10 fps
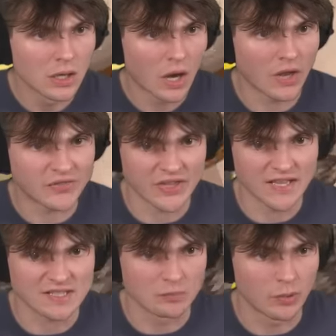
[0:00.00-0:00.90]
I think
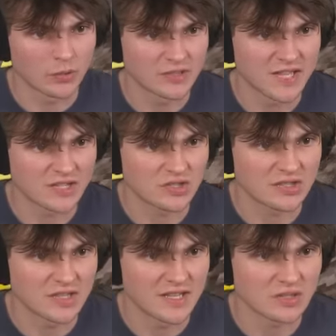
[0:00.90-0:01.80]
there's some broken textures
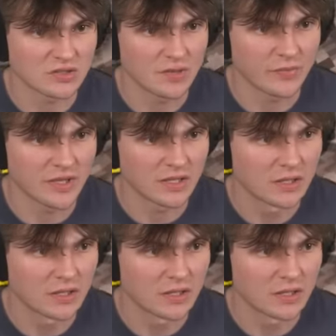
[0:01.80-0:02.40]
in this or something.